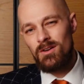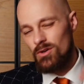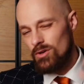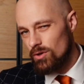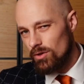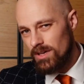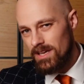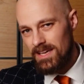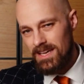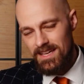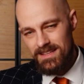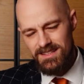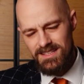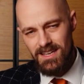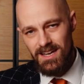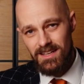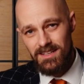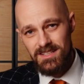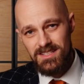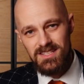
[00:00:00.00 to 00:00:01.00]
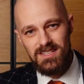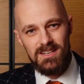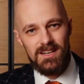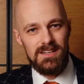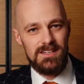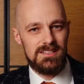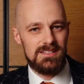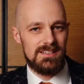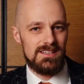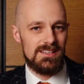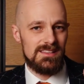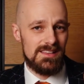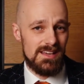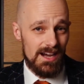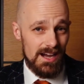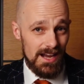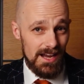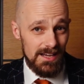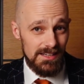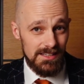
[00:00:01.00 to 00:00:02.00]
Looking at the other side, in the
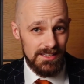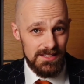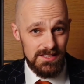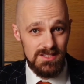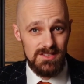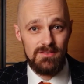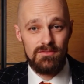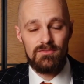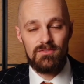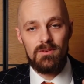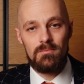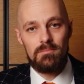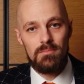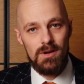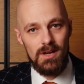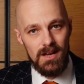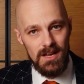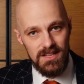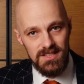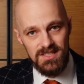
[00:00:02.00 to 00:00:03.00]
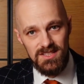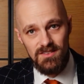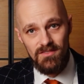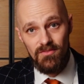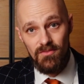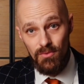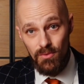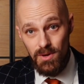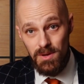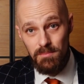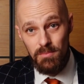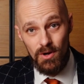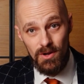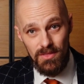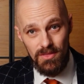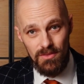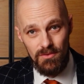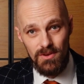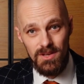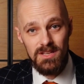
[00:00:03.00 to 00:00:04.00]
highlights from plus
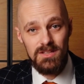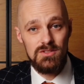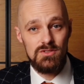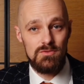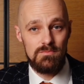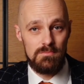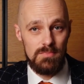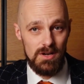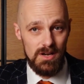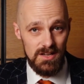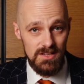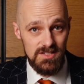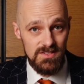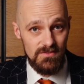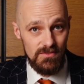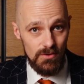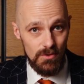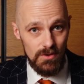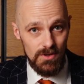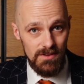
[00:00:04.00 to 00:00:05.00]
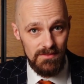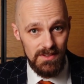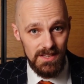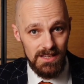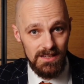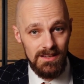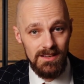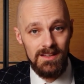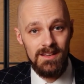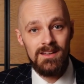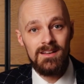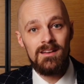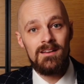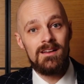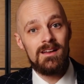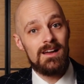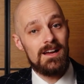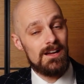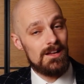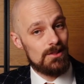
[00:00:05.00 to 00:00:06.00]
3.3 to plus 4 EV,
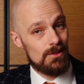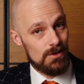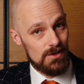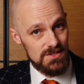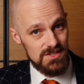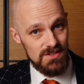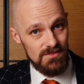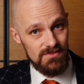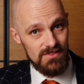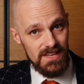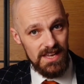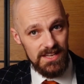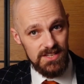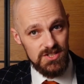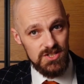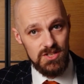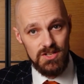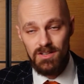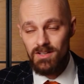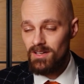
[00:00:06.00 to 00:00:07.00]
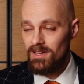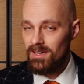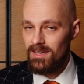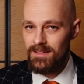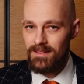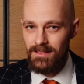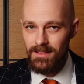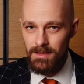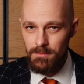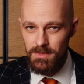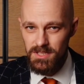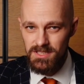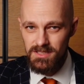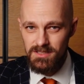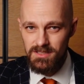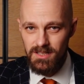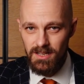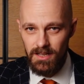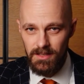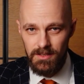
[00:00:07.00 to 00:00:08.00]
a loss of texture and
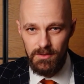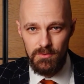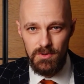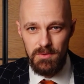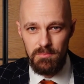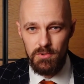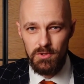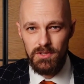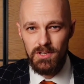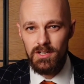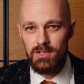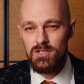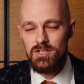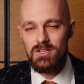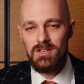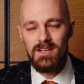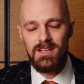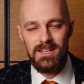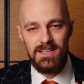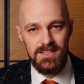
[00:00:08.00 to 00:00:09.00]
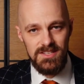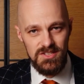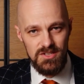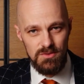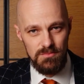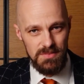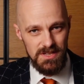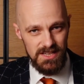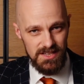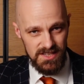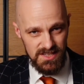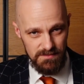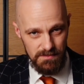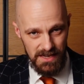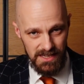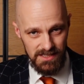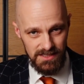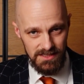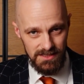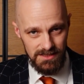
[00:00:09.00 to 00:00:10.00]
limited color reproduction is to be
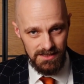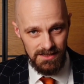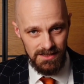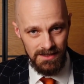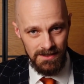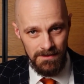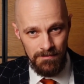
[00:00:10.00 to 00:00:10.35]
expected.